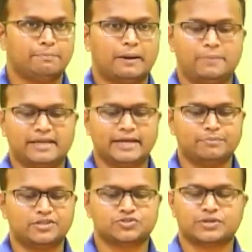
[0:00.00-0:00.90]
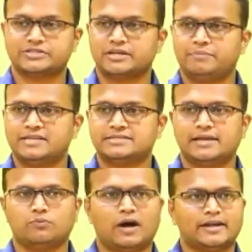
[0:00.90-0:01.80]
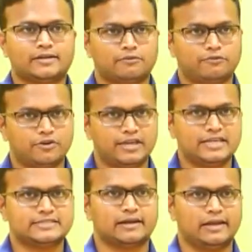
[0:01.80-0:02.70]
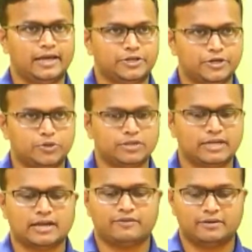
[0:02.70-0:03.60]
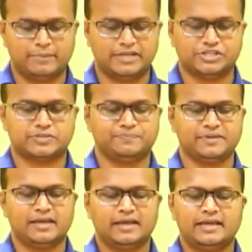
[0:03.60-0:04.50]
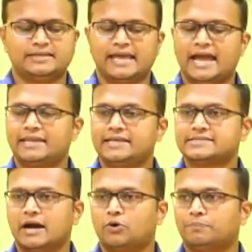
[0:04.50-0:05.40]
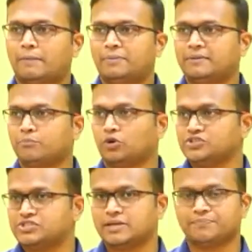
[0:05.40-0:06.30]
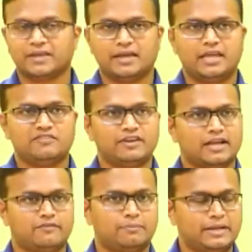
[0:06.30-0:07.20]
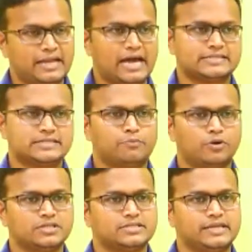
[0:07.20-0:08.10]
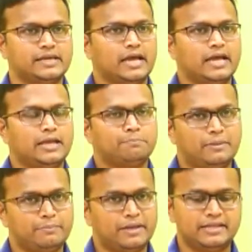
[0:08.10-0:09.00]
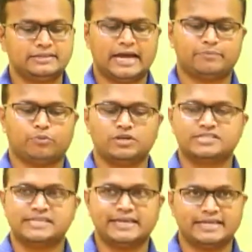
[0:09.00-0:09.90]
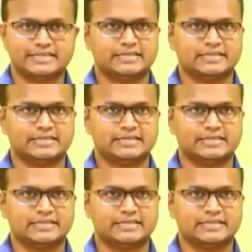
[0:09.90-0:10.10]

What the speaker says: Public administration means that whatever is related to the government, it carries out public policy. If a government has a policy, implementing that policy